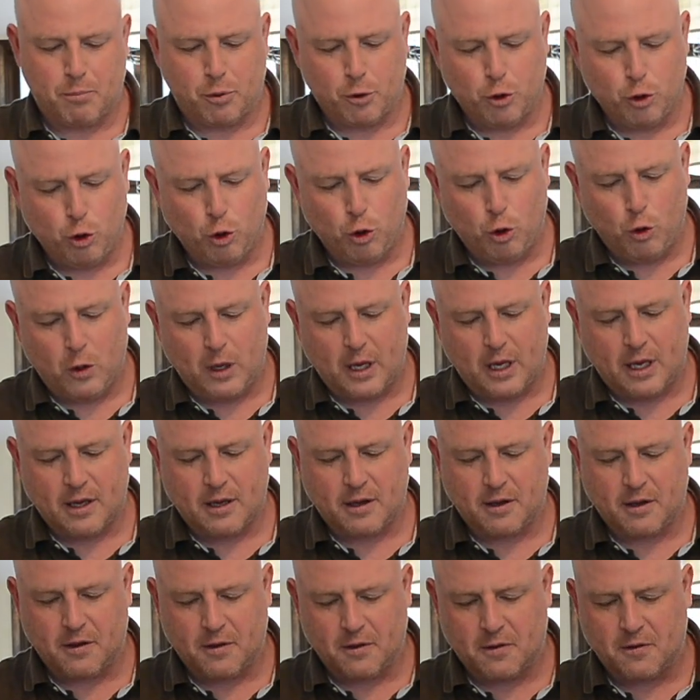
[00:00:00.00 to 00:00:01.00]
blue
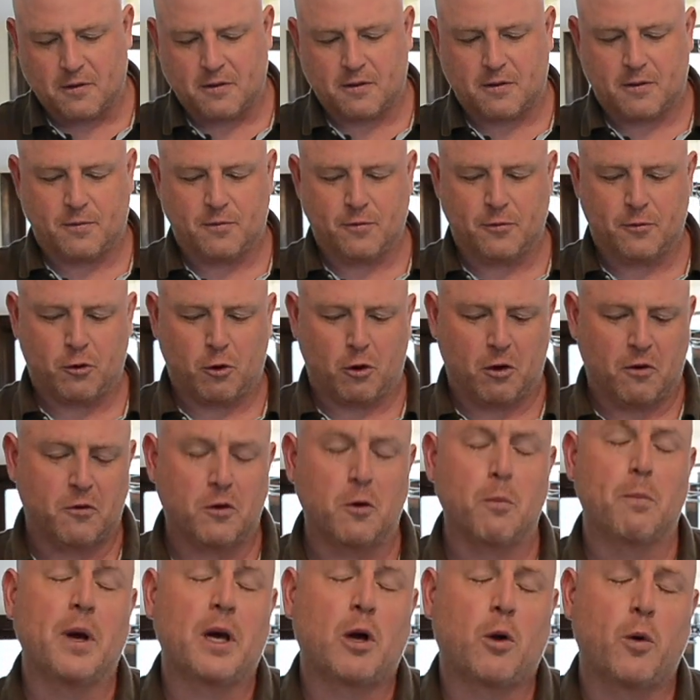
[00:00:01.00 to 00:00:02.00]
is sort of
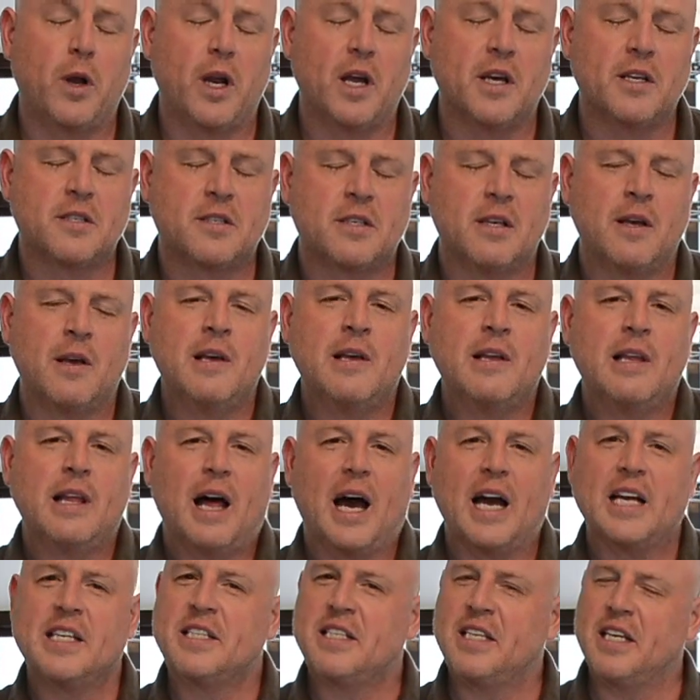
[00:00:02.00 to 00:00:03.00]
ubiquitous.
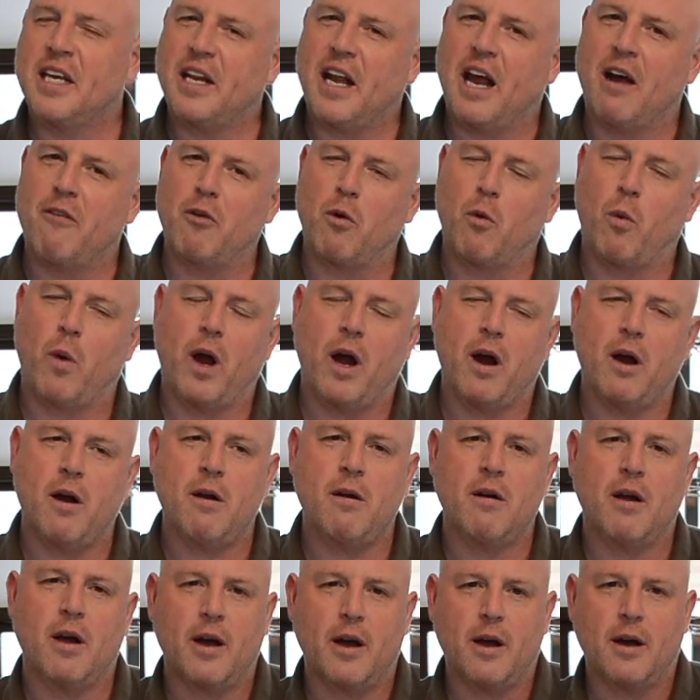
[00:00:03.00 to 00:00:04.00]
I see it
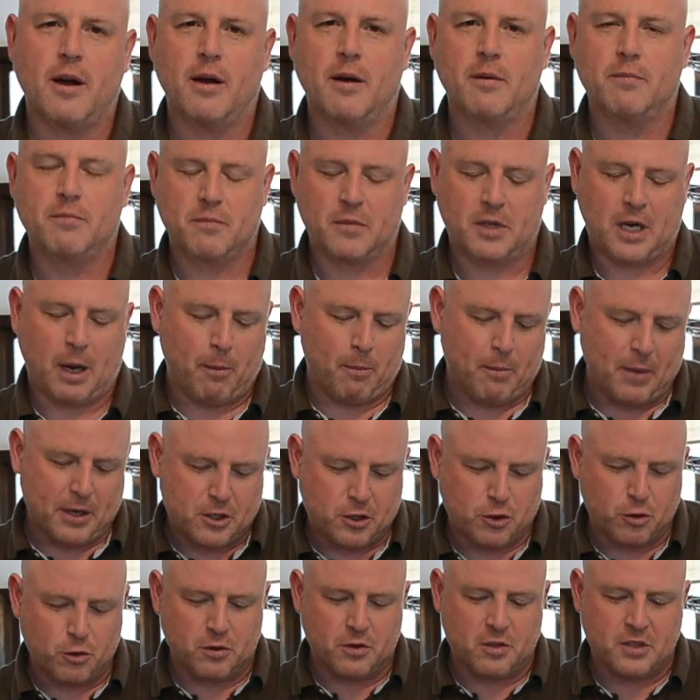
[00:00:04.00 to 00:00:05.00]
everywhere. A couple of my
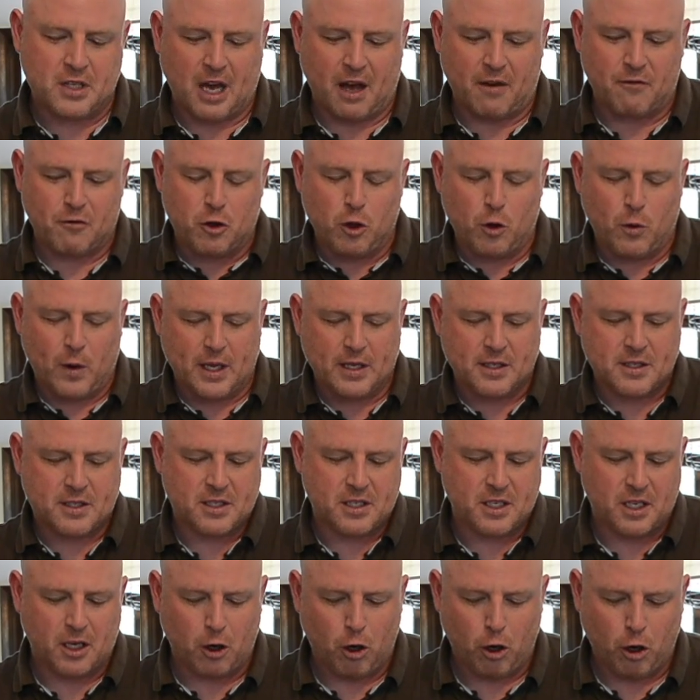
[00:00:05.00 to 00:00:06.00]
students have
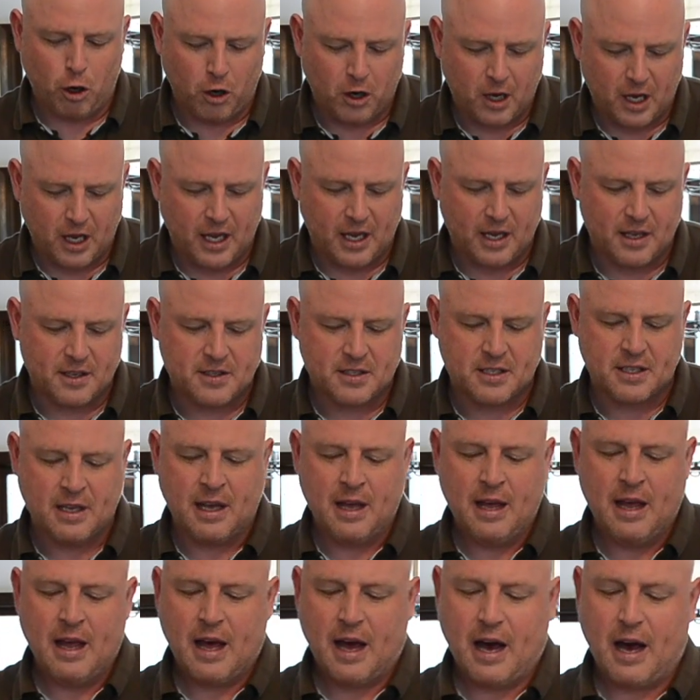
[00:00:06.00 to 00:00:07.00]
UNC hoodies.
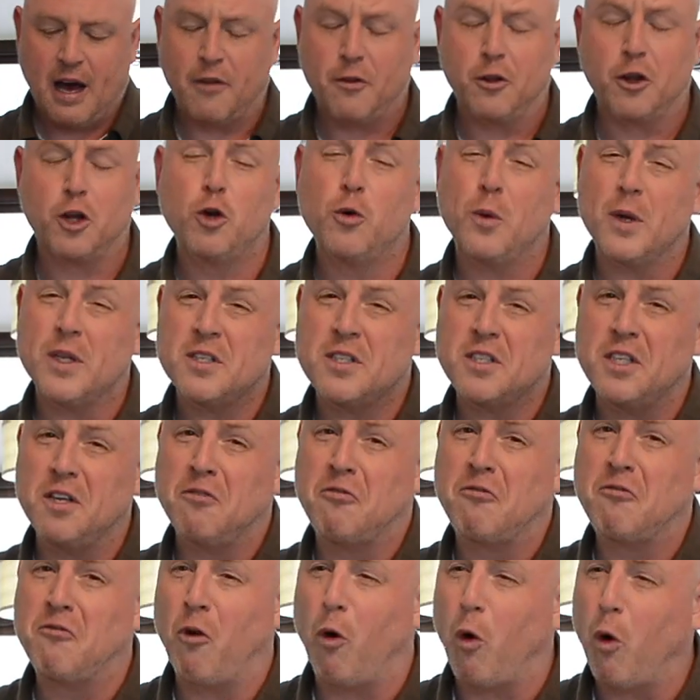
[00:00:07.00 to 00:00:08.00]
The UNC
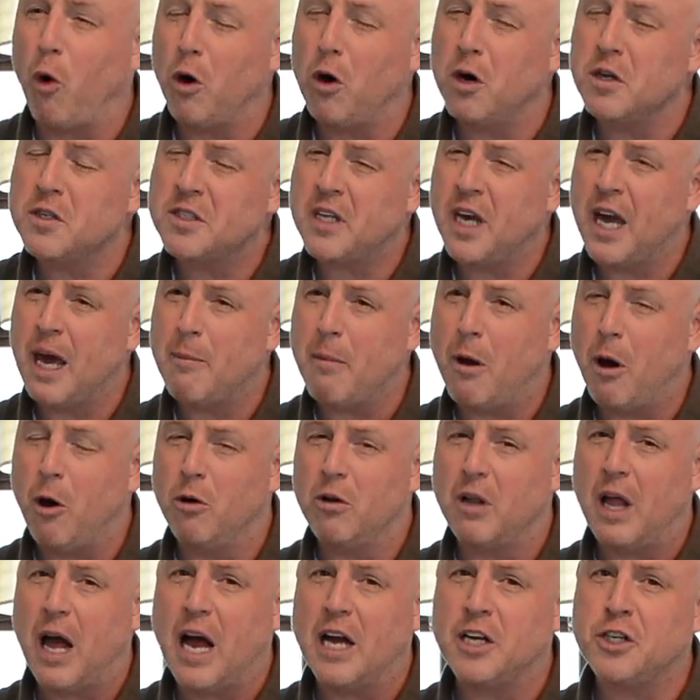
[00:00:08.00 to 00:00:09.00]
4s came
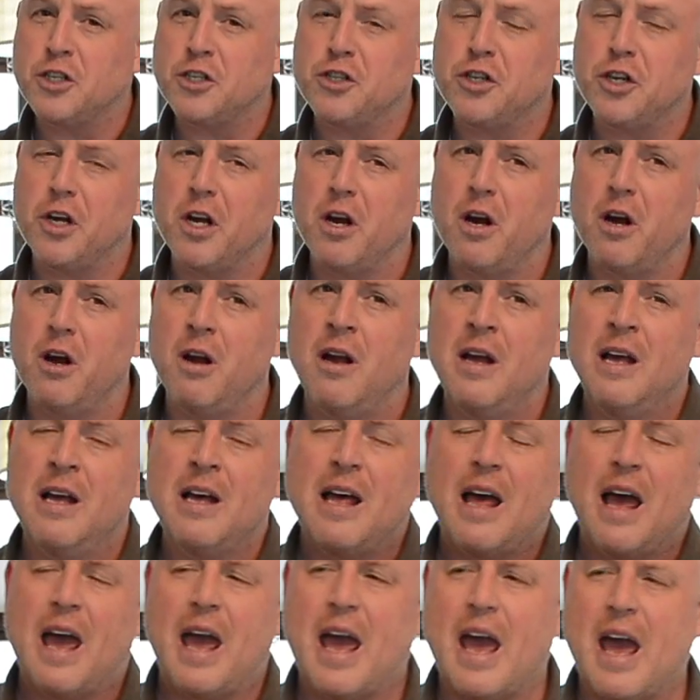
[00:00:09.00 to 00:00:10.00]
out last year,
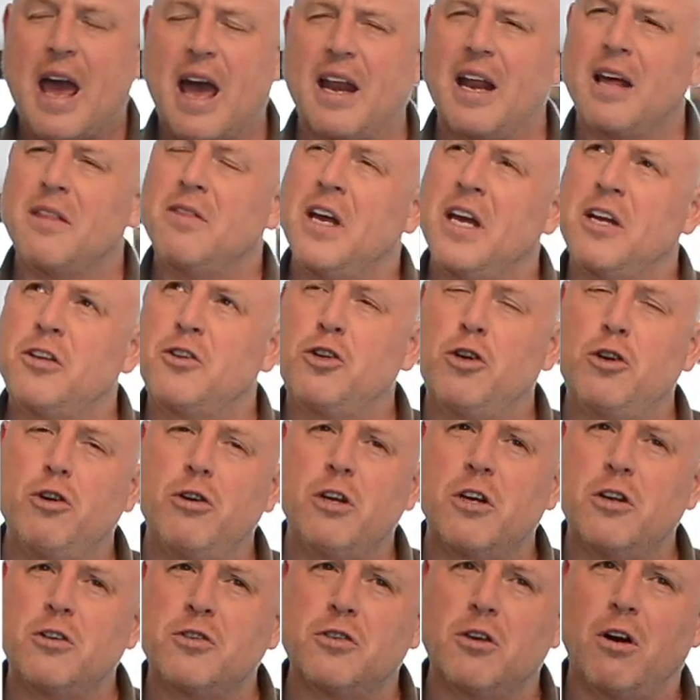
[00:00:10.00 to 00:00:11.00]
and I think 2
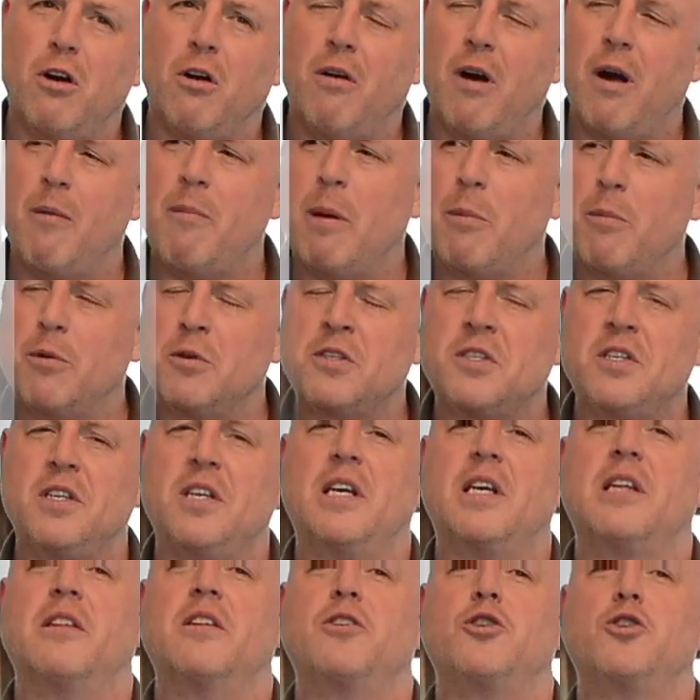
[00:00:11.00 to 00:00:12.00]
years ago I remember
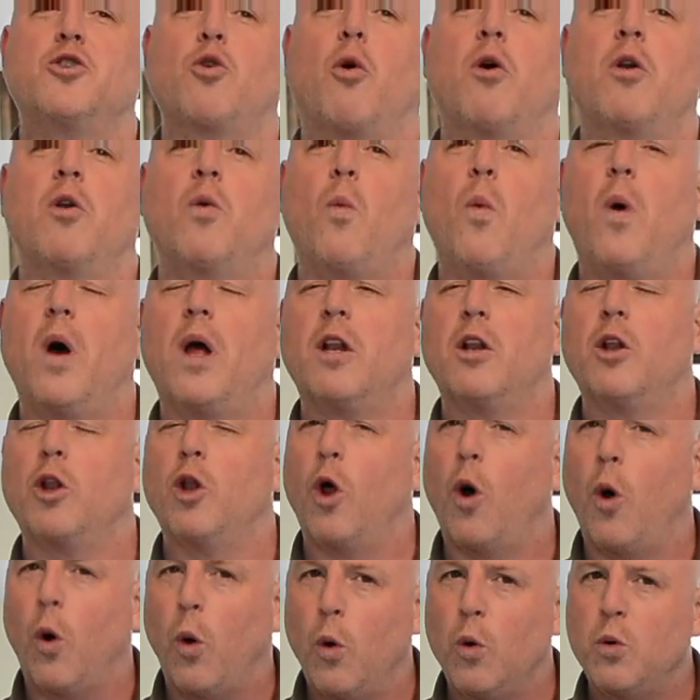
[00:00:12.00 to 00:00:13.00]
seeing the Jordan 1
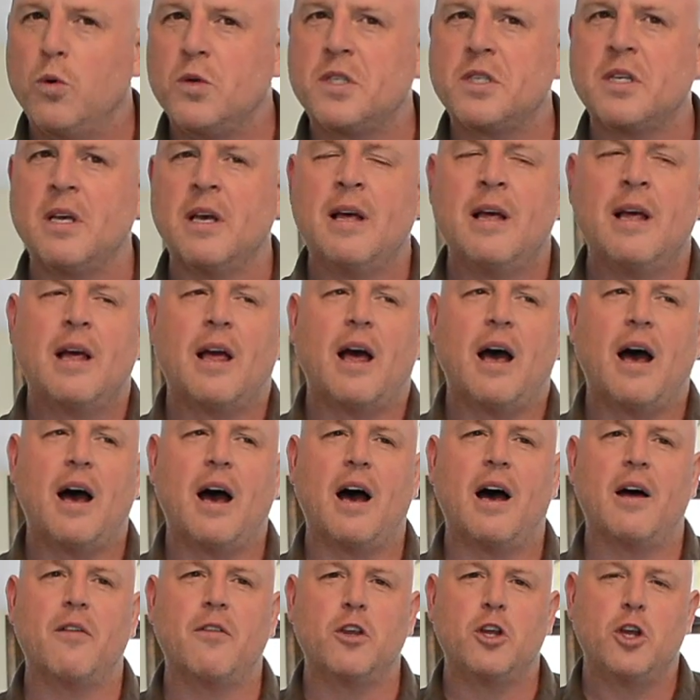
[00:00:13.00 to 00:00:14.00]
lows,
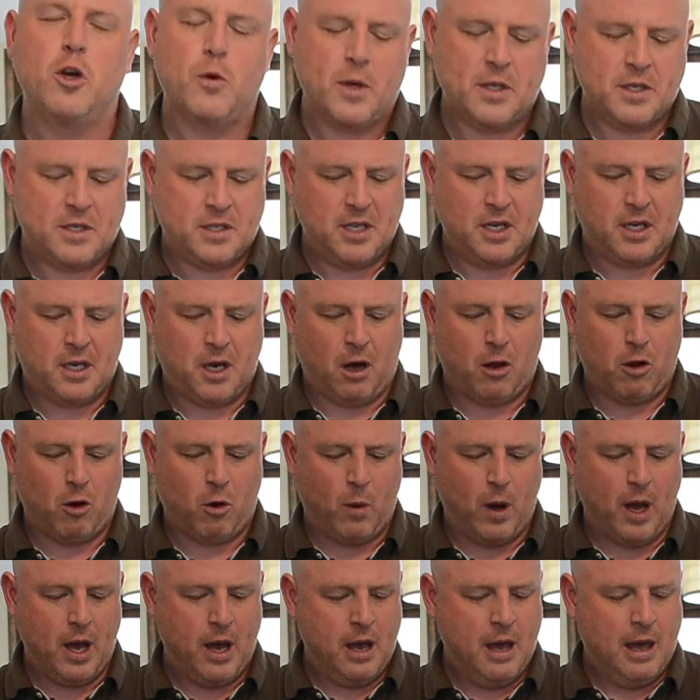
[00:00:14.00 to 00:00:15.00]
the UNC
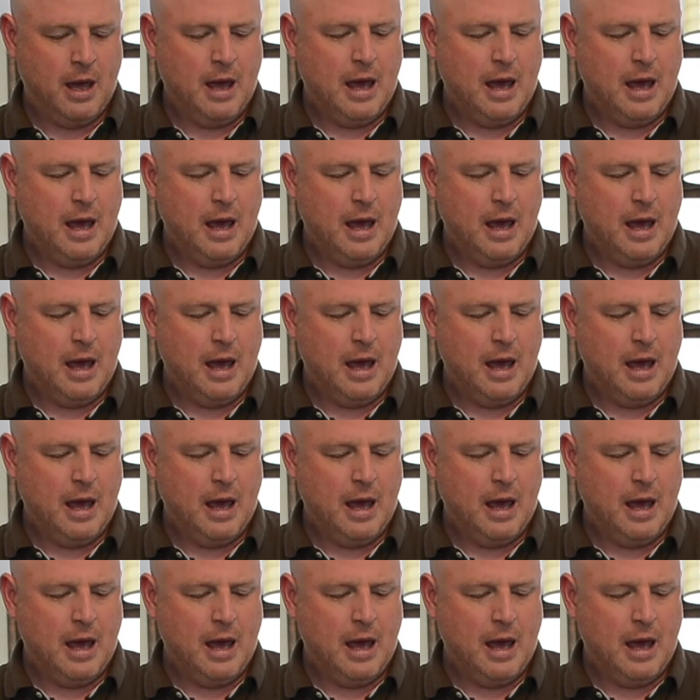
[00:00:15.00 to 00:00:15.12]
colorway,